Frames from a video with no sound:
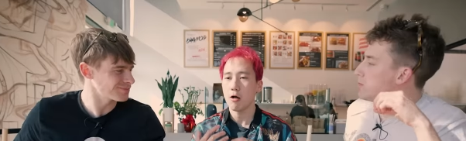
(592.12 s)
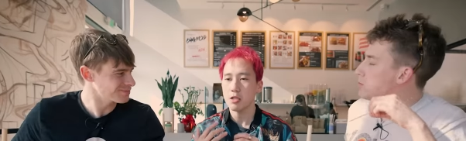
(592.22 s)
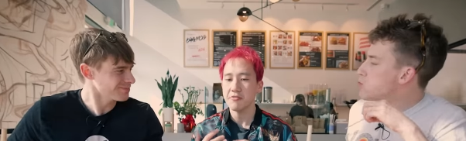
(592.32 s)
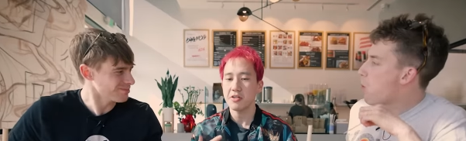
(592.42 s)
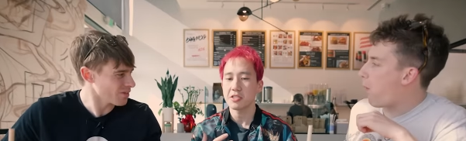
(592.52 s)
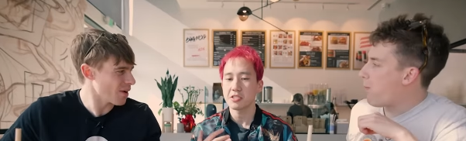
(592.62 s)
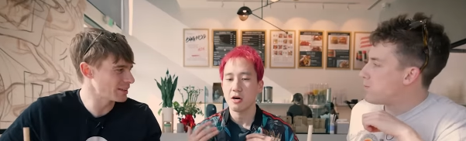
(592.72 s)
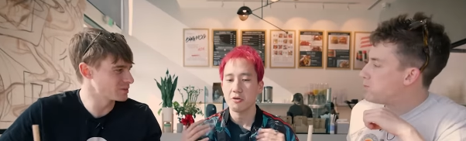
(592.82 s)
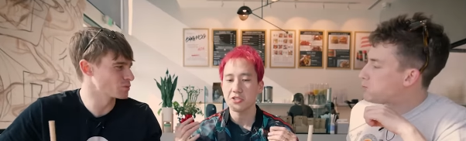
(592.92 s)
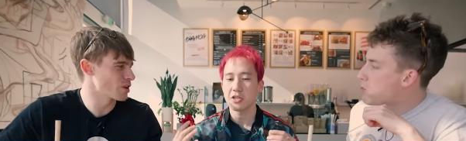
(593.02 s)
Speaker 1: all of the
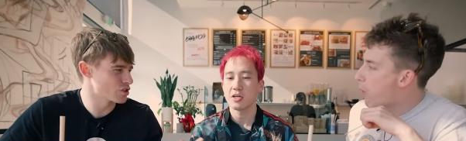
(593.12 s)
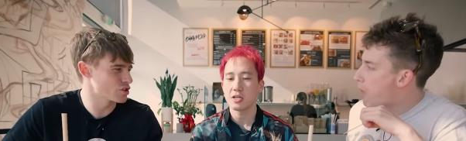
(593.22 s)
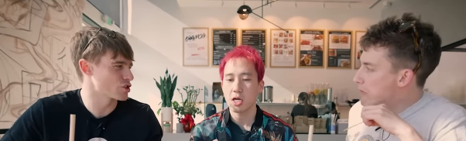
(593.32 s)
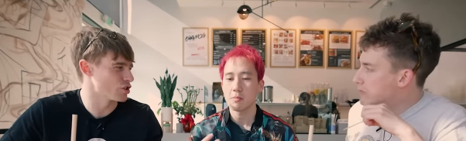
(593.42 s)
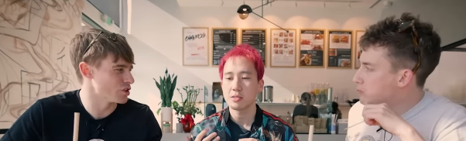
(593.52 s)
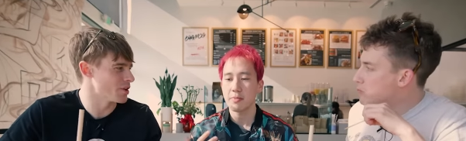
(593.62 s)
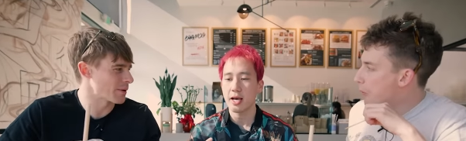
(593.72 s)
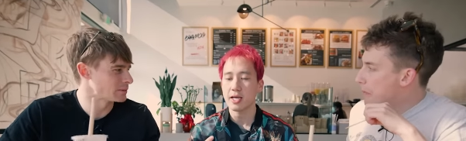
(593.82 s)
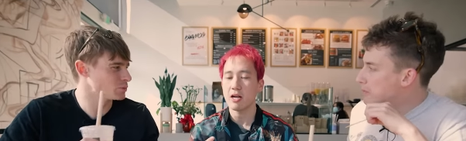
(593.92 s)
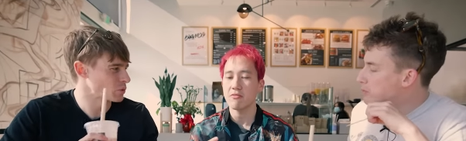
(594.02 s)
nostalgia comes
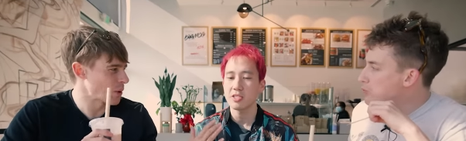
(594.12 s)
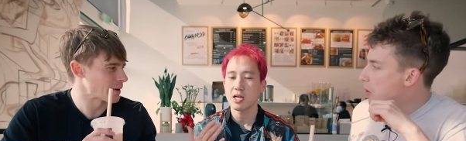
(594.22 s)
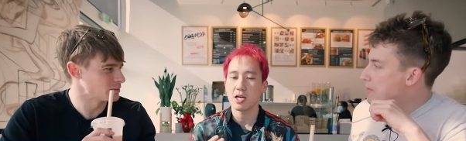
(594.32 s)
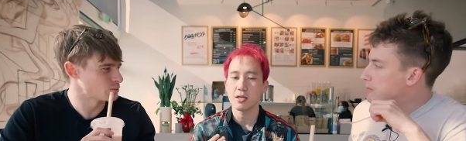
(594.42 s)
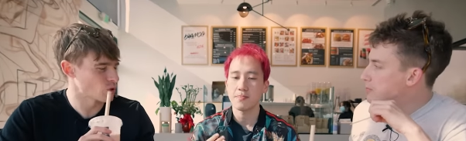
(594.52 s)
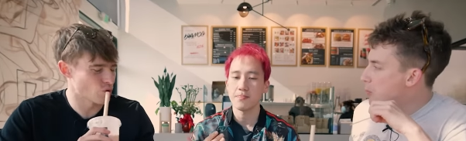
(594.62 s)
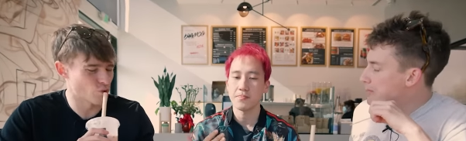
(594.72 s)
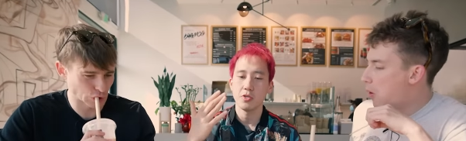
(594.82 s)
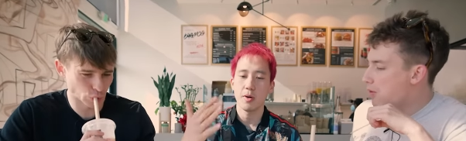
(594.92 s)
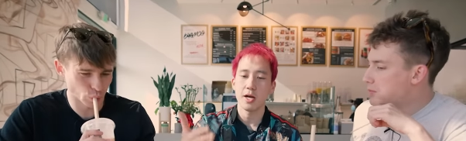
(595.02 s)
back every time
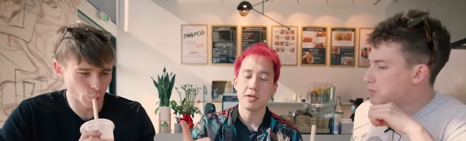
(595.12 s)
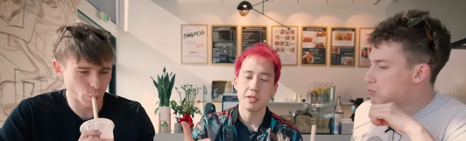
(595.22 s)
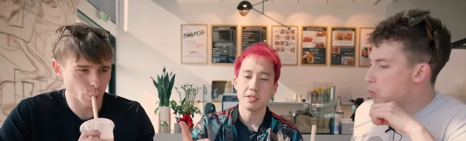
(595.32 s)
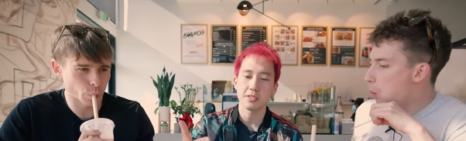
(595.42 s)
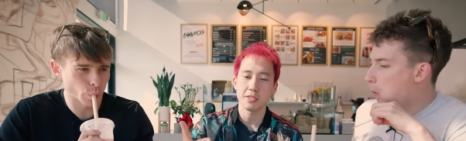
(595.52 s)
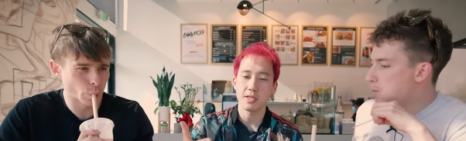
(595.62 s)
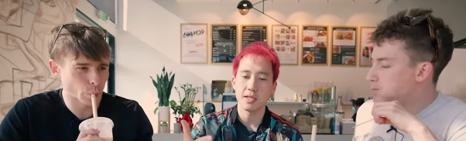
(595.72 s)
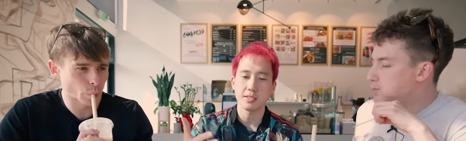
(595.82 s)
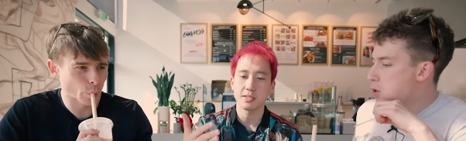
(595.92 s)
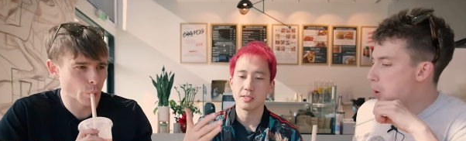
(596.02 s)
you bite into this,
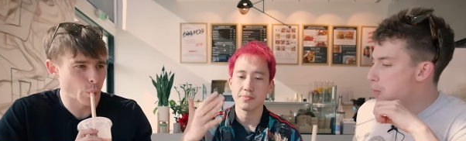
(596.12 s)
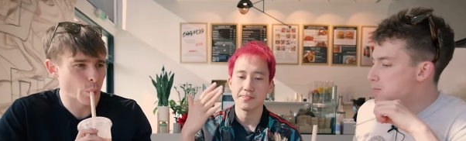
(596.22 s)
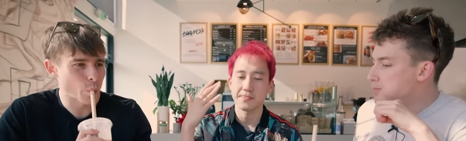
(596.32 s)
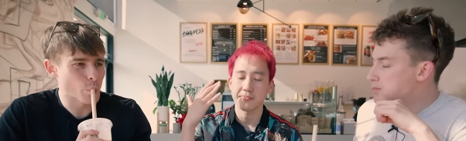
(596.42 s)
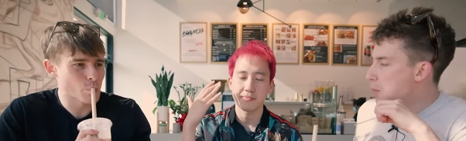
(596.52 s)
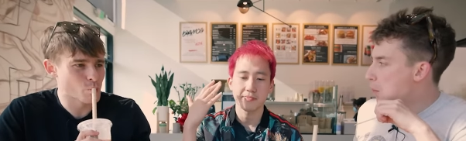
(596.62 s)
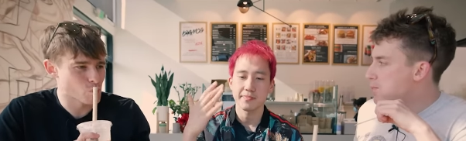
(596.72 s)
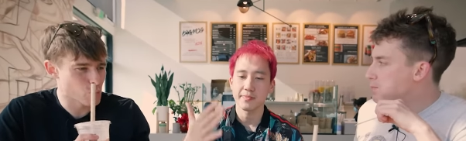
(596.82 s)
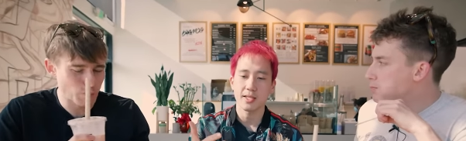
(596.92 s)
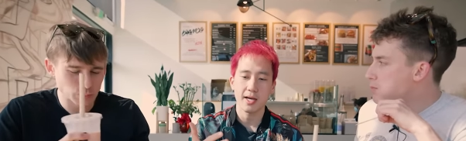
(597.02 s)
and it's
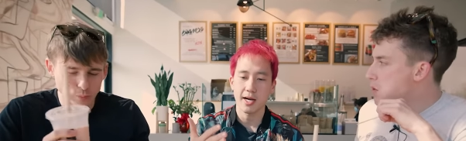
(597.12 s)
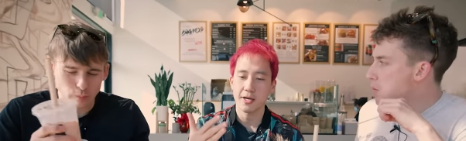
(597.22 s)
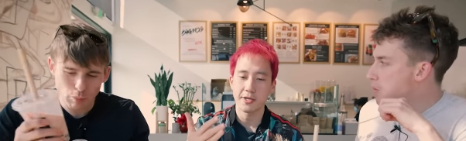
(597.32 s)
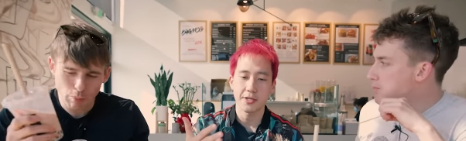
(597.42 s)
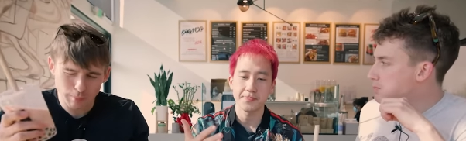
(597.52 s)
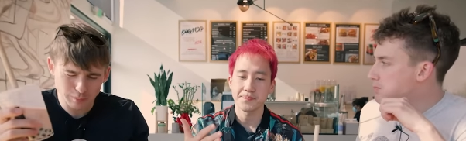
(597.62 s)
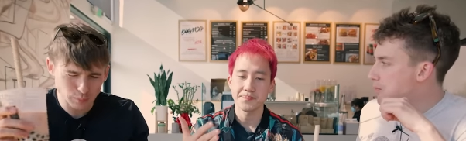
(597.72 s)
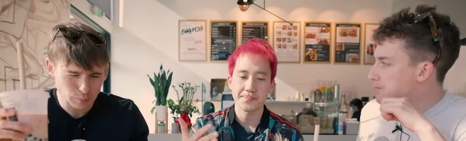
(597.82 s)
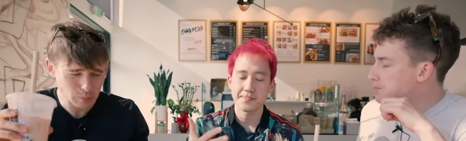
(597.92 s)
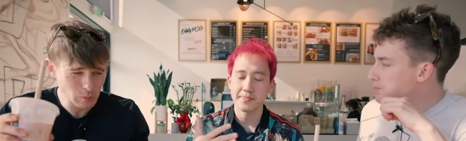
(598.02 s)
I don't know.
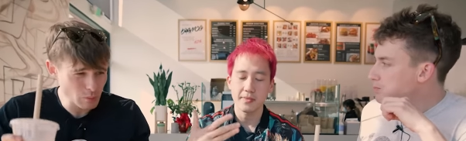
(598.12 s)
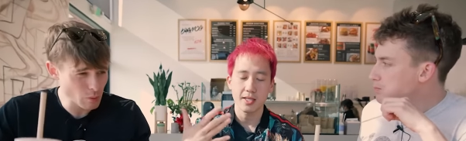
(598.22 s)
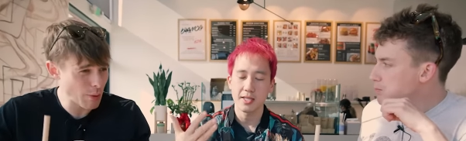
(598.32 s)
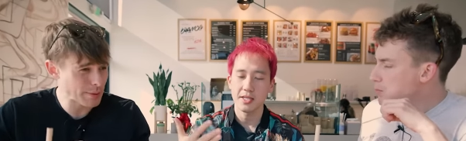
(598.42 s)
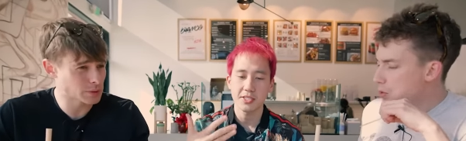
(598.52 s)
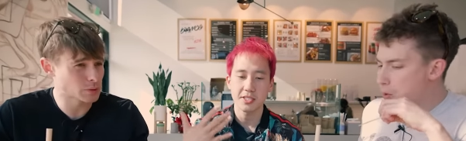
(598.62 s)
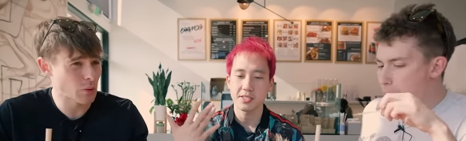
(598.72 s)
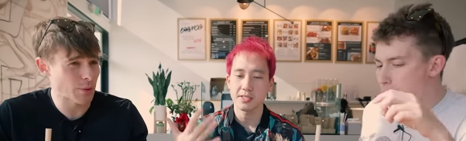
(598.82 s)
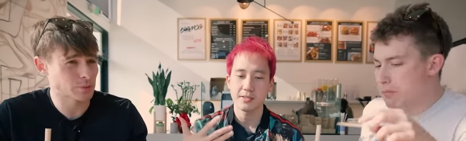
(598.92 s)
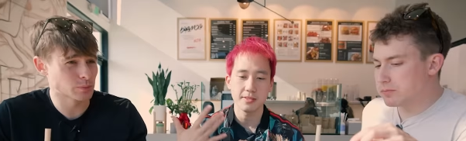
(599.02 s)
It's
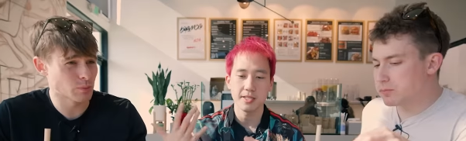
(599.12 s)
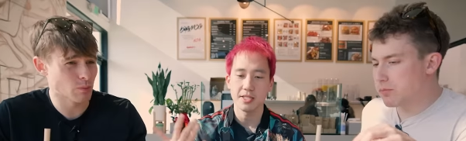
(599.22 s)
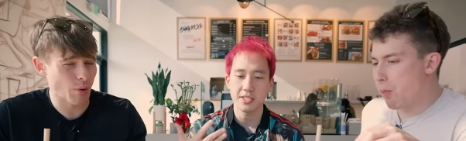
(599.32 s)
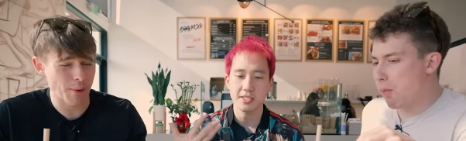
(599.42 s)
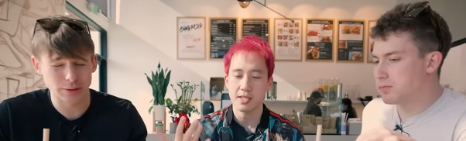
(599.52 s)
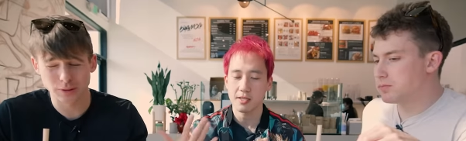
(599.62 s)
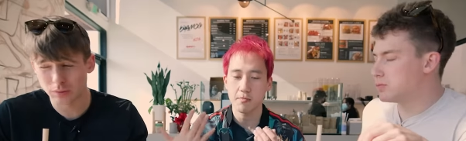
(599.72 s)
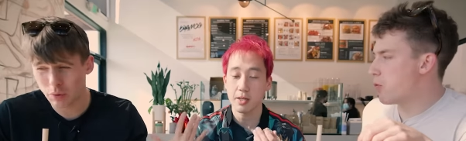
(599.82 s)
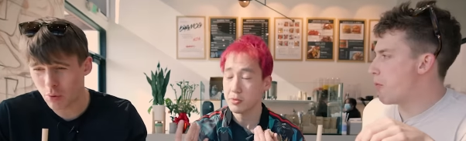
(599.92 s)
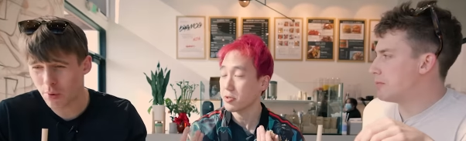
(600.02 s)
just it's just like
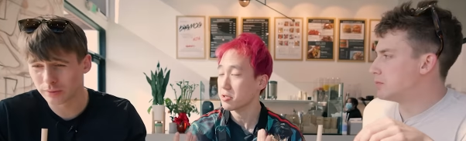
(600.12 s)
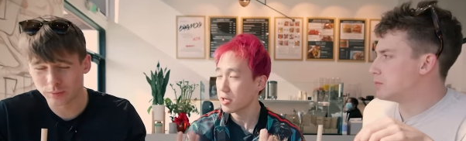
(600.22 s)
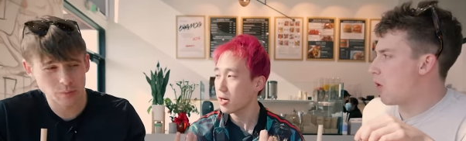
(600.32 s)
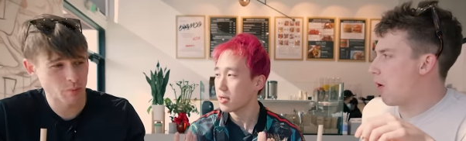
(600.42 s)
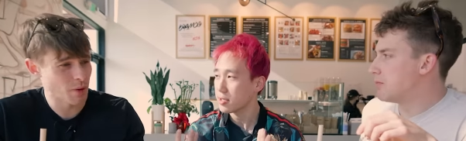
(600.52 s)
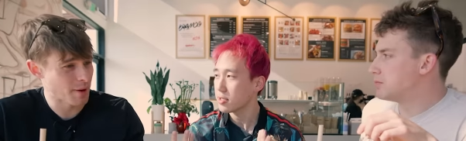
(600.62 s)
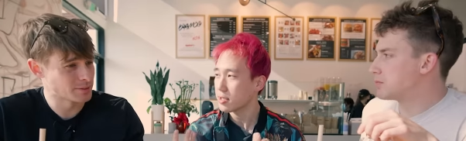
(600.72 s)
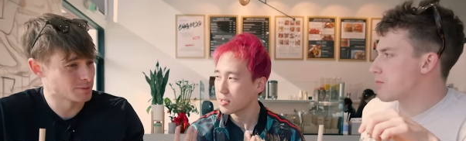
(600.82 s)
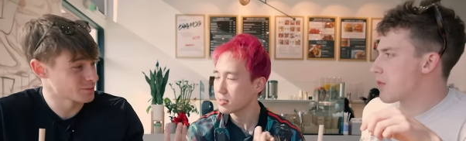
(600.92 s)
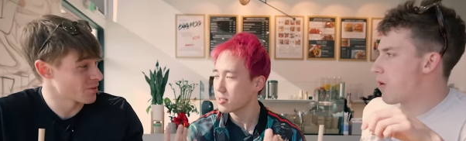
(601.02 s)
makes me want to cry. You know
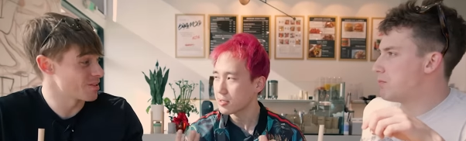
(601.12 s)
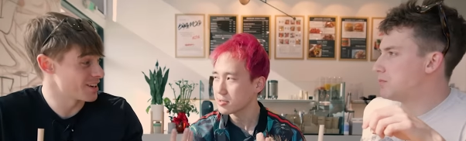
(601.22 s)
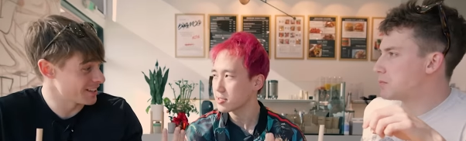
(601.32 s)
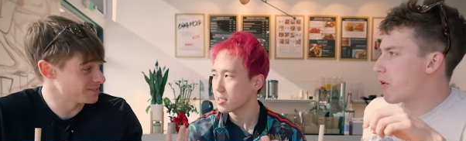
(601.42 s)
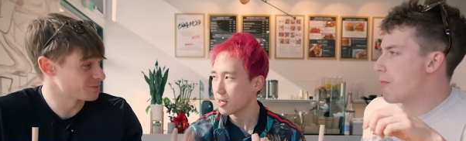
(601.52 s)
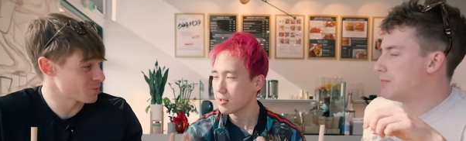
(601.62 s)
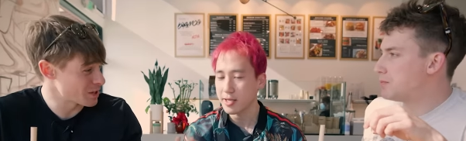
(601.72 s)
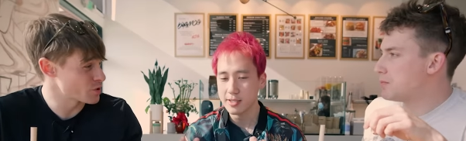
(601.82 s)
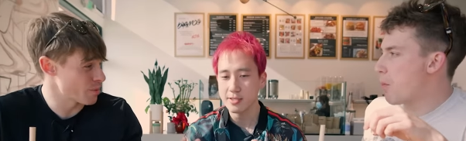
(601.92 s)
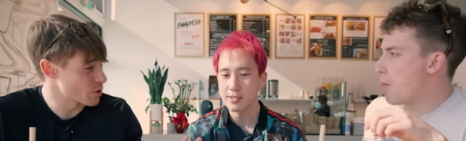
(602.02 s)
how you know really? how
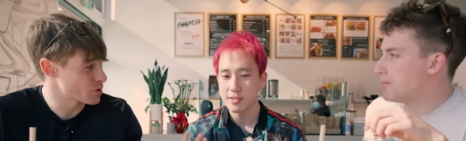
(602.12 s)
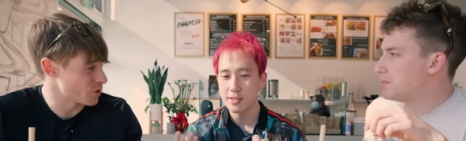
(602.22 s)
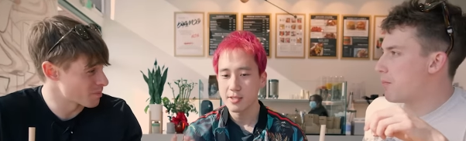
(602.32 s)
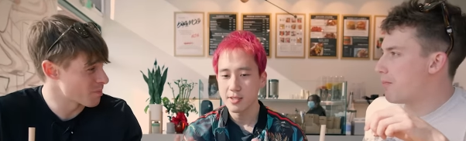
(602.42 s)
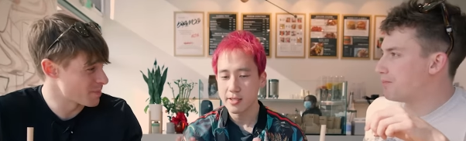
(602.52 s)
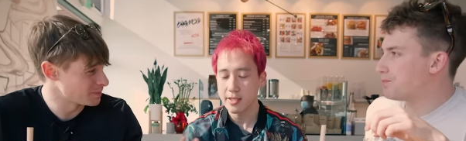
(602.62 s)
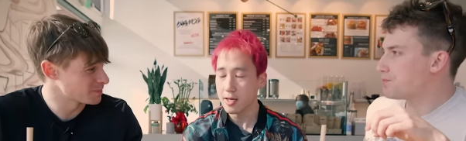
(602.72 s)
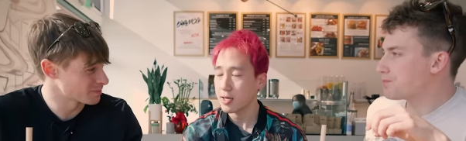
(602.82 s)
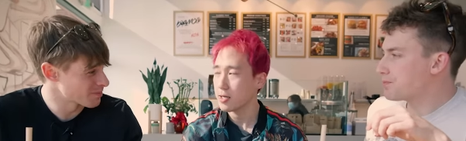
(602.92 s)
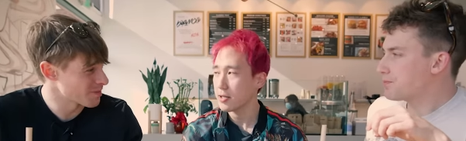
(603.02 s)
like it's emotional. Yeah,